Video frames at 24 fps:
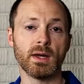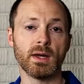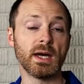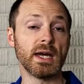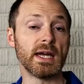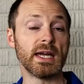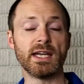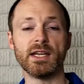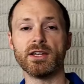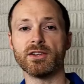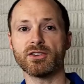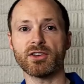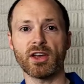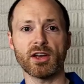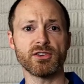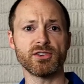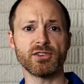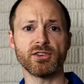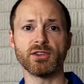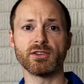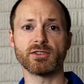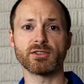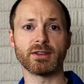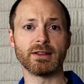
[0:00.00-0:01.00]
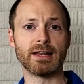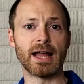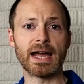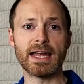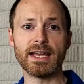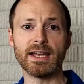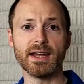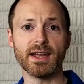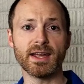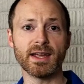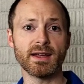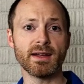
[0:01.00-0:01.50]
He discusses
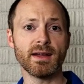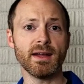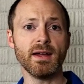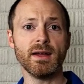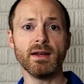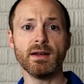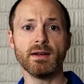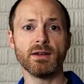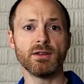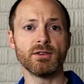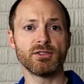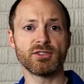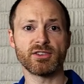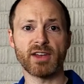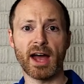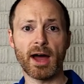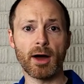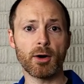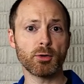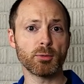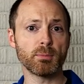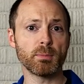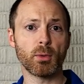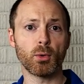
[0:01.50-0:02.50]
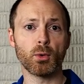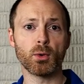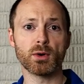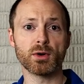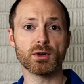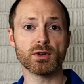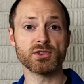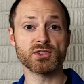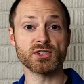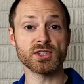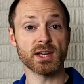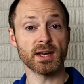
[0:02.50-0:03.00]
lighting,
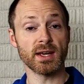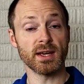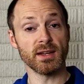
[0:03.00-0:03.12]
soundboards,